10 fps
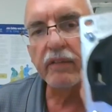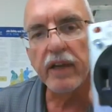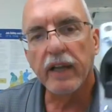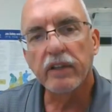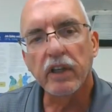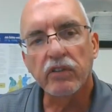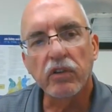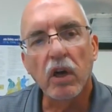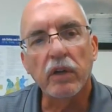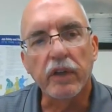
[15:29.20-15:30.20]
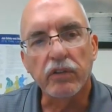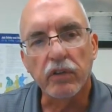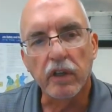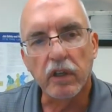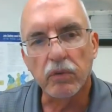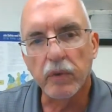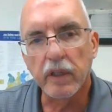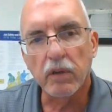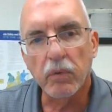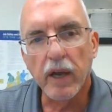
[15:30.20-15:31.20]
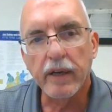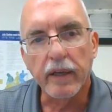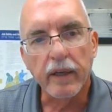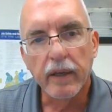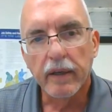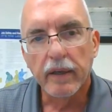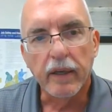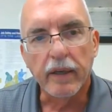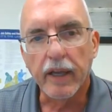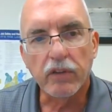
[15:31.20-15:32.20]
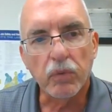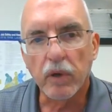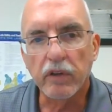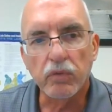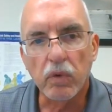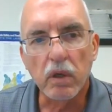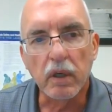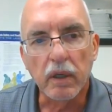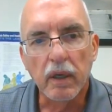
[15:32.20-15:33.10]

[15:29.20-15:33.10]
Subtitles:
I've got to install this, so you could read the writing. And that's where it's wrong.